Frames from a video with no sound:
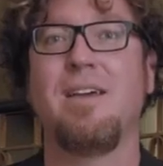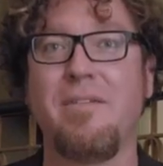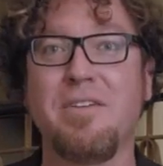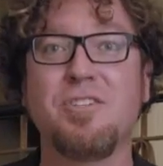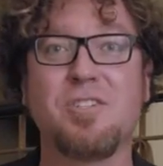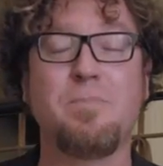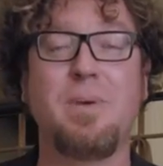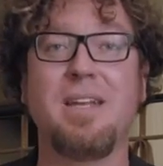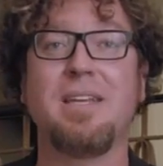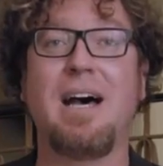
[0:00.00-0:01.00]
Having just
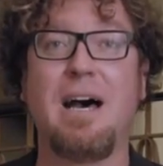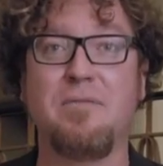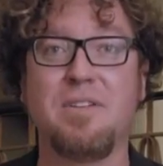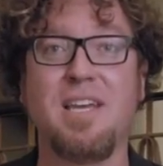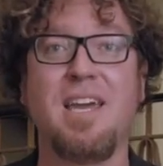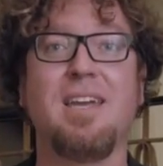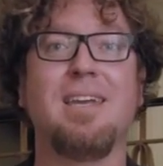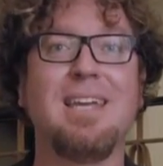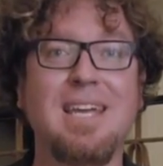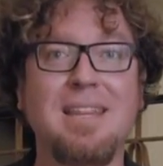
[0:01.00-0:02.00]
spent half a
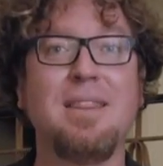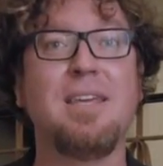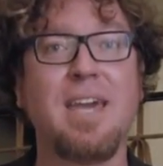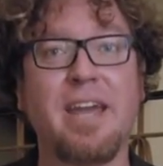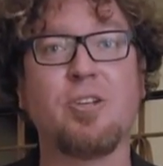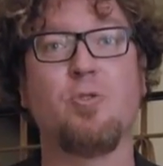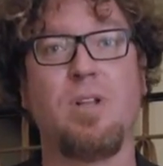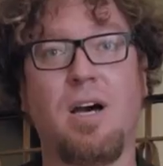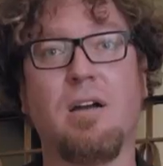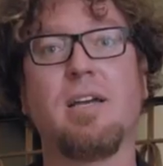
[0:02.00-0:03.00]
day in the
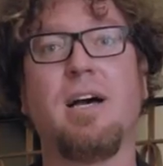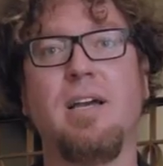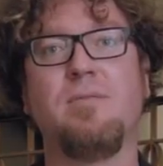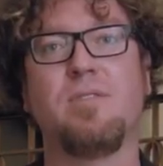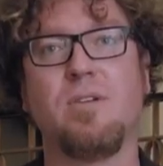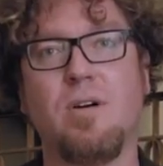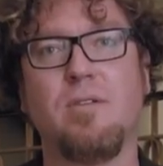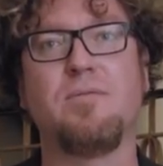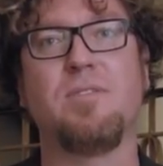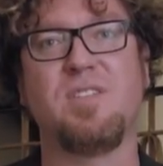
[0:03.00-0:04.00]
actual archives
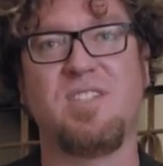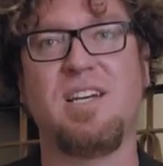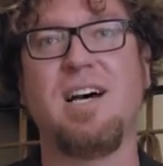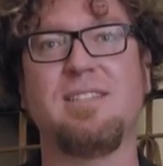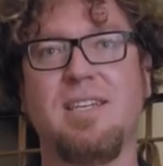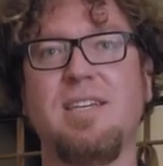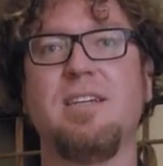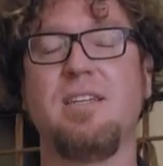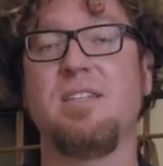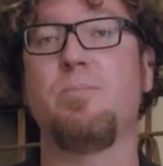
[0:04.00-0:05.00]
of the Stasi
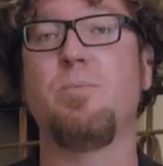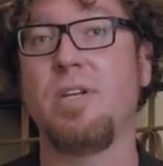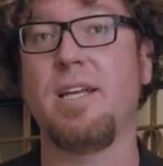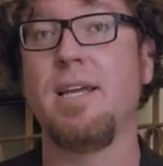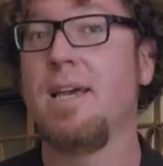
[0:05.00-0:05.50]
here in East Berlin,